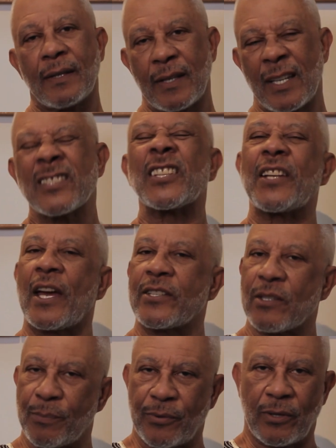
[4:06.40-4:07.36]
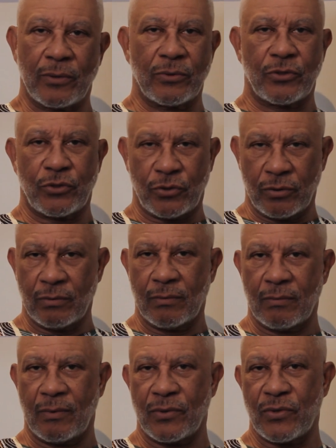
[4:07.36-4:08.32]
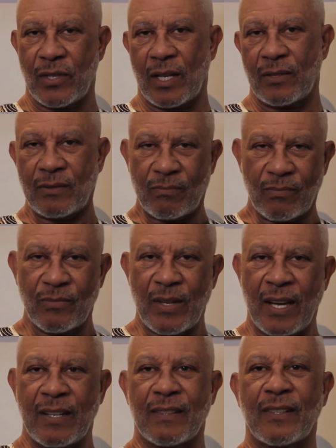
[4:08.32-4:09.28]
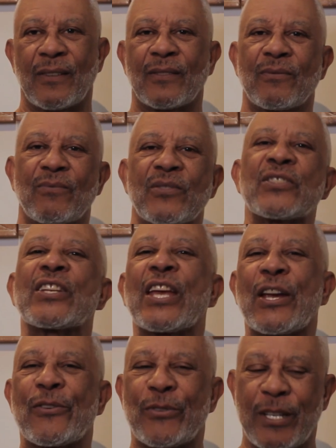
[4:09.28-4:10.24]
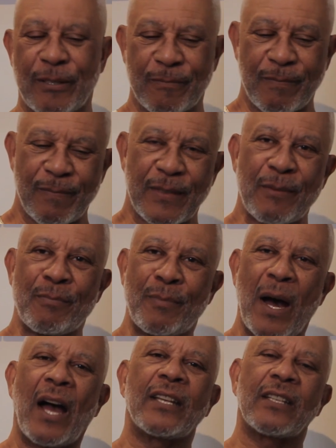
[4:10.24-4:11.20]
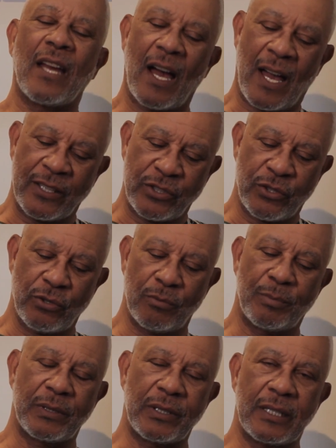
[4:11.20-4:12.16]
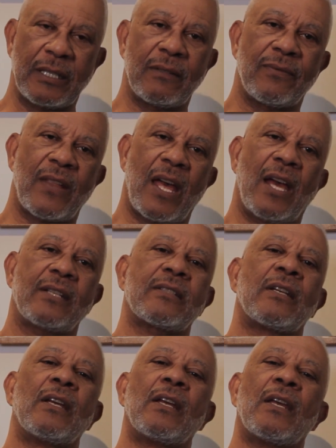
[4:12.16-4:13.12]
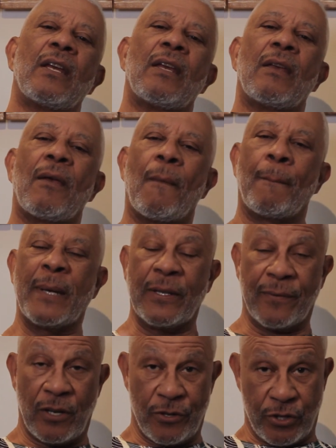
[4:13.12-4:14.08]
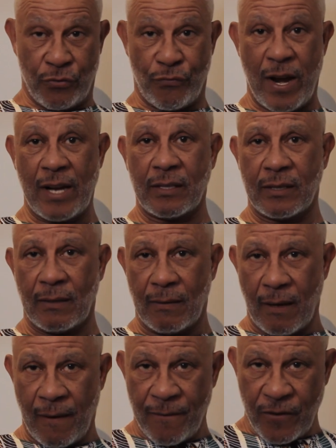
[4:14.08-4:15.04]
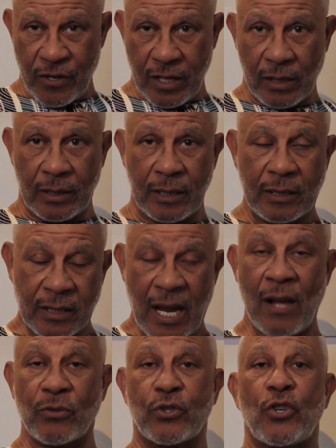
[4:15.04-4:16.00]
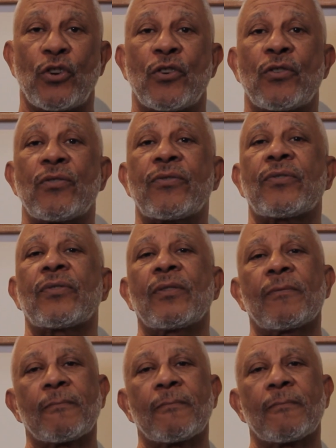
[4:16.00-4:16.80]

It's a nice approach. It's not anything scary. But I do believe that being very direct and really down to earth